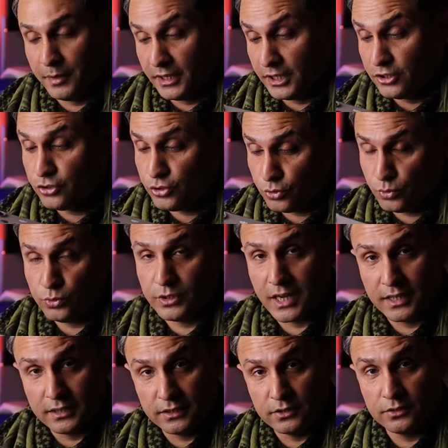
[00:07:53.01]
Mini 2.
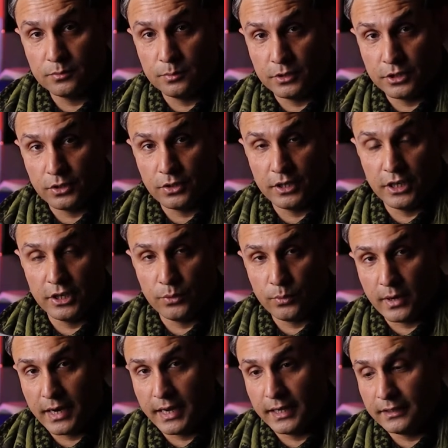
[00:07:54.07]
That is particularly
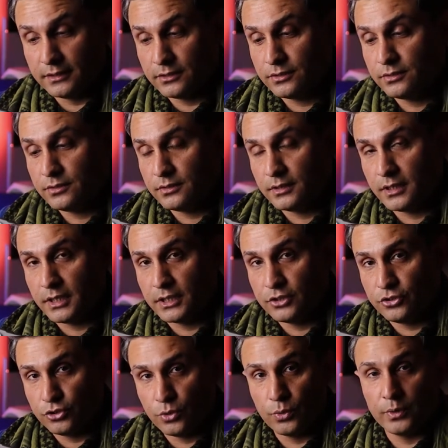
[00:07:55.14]
why this
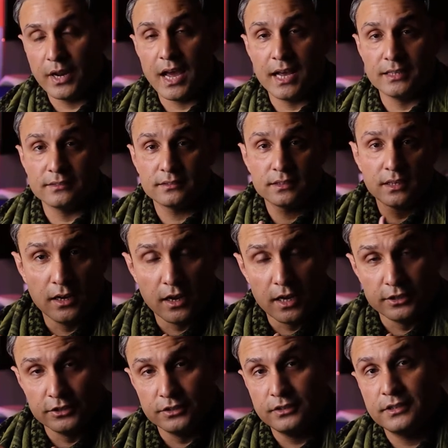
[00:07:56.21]
drone has a
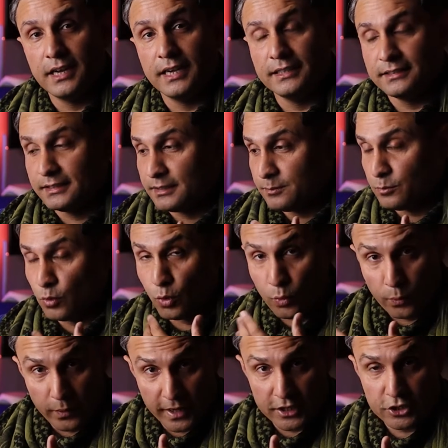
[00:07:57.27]
larger size and
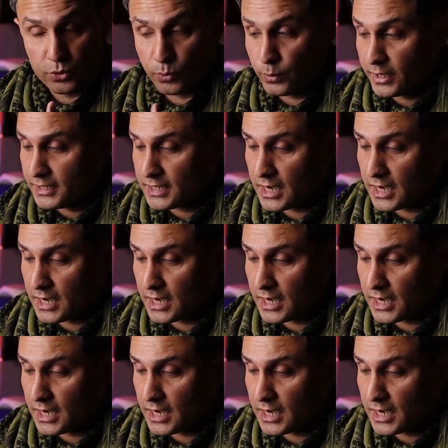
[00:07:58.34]
more weight to it.